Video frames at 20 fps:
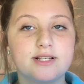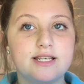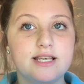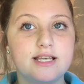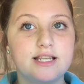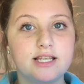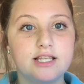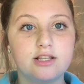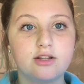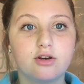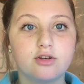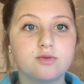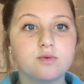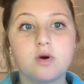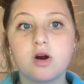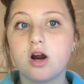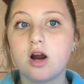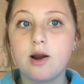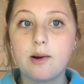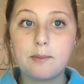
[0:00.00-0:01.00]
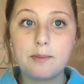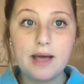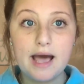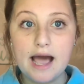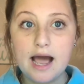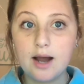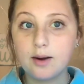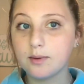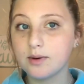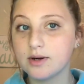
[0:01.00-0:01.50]
pretending those were our
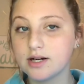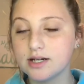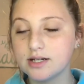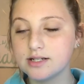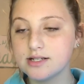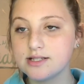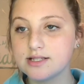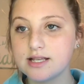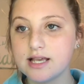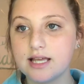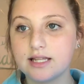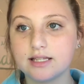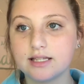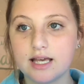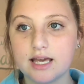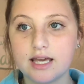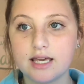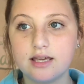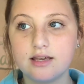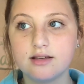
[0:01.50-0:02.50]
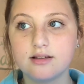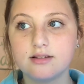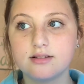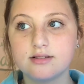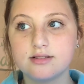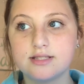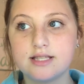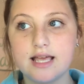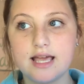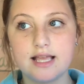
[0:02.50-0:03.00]
powers and like
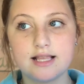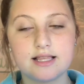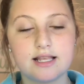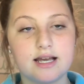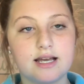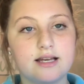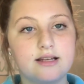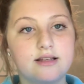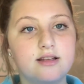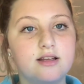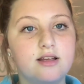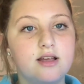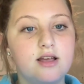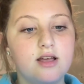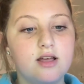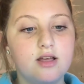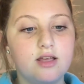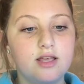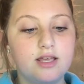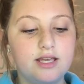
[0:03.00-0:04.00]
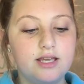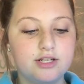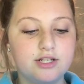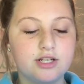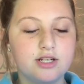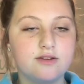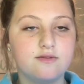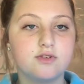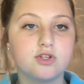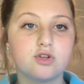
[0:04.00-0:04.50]
saying that each
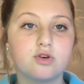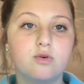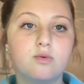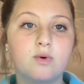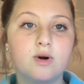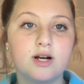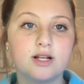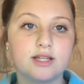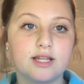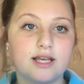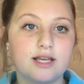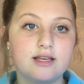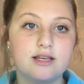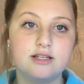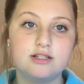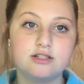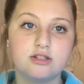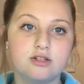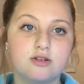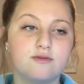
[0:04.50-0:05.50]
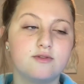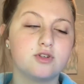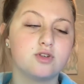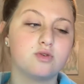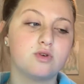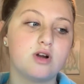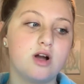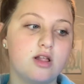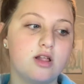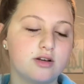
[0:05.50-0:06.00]
individual one, like each
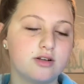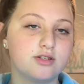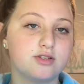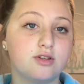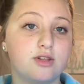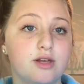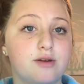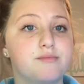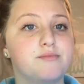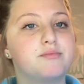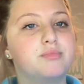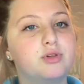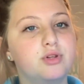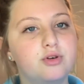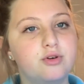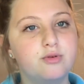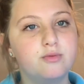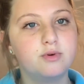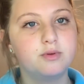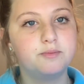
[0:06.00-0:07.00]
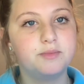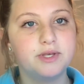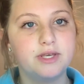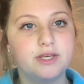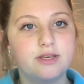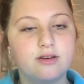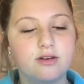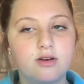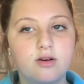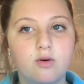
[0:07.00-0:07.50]
individual color, so like blue would
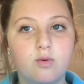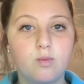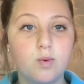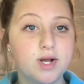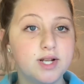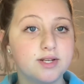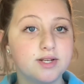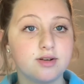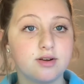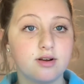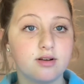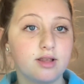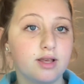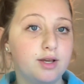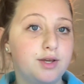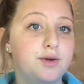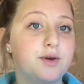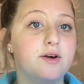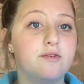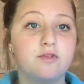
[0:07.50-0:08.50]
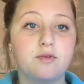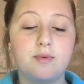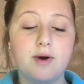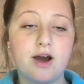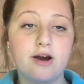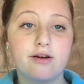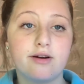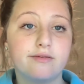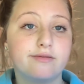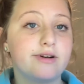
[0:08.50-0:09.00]
be winter, like you have the
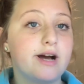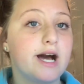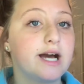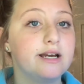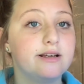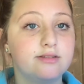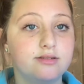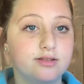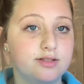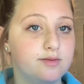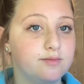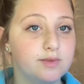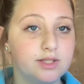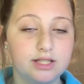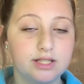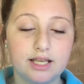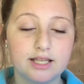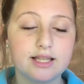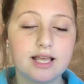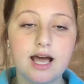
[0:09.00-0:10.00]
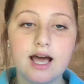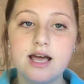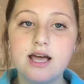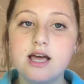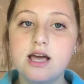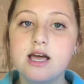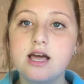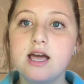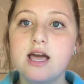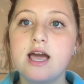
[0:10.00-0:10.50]
power of ice or something like that.
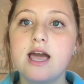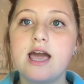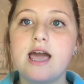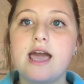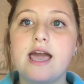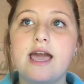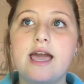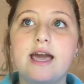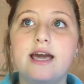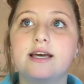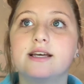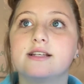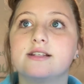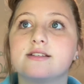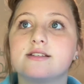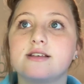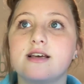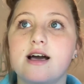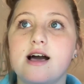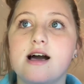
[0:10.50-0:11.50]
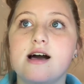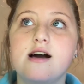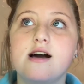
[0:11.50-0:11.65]
And